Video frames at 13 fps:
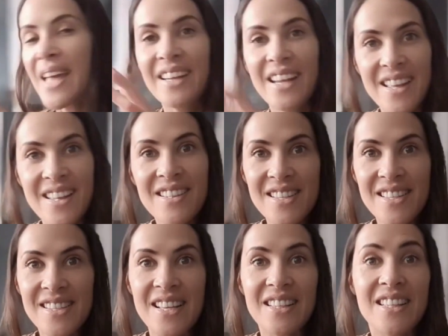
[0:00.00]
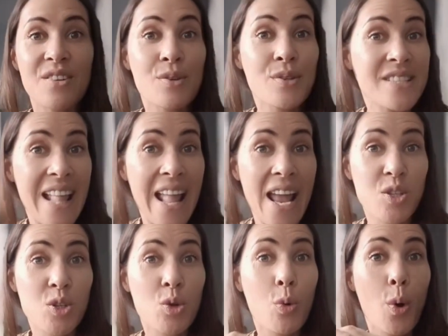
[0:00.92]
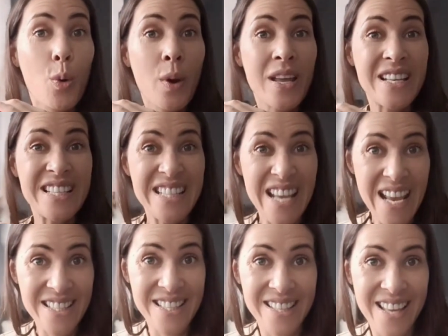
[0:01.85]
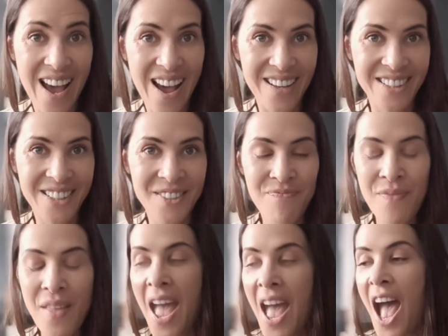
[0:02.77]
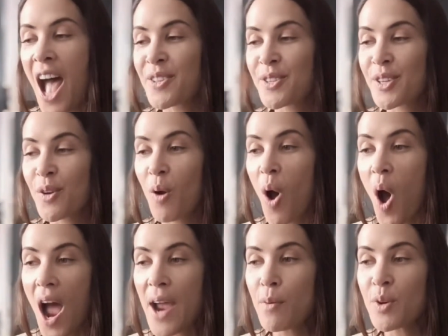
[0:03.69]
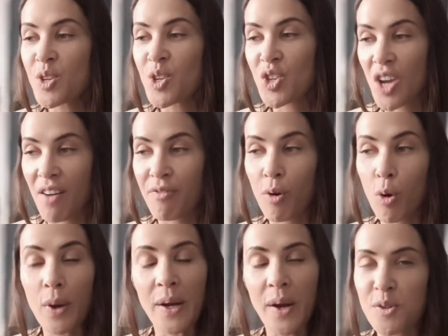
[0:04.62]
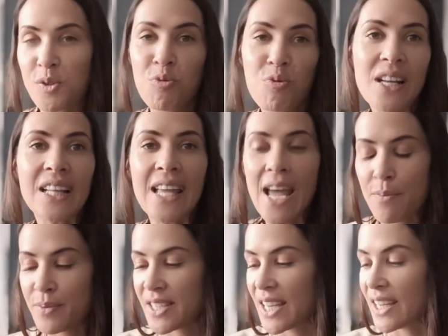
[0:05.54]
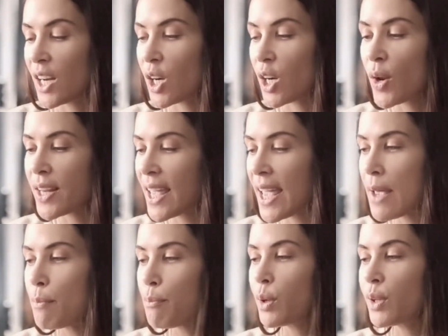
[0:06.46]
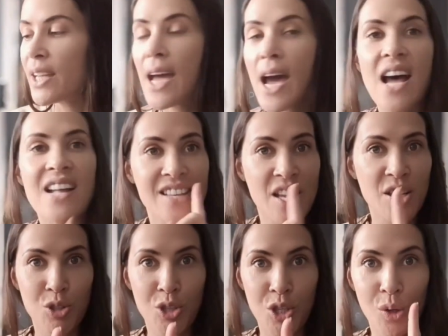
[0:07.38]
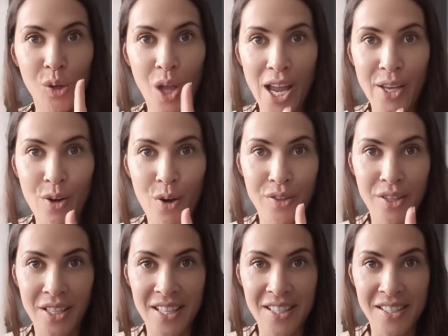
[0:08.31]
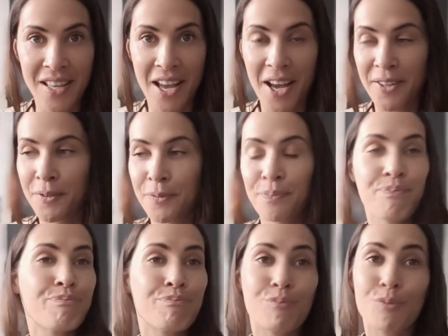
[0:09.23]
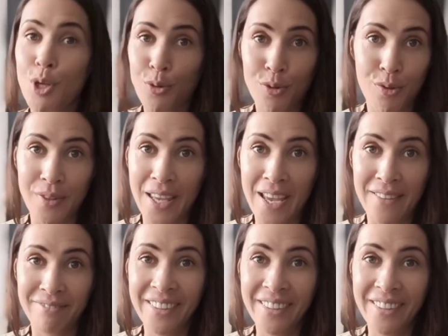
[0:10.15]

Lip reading: in the set, there is an actual yes card. And so I would shuffle when I was really upset and I'd keep pulling cards until I got the yes card. Don't do that.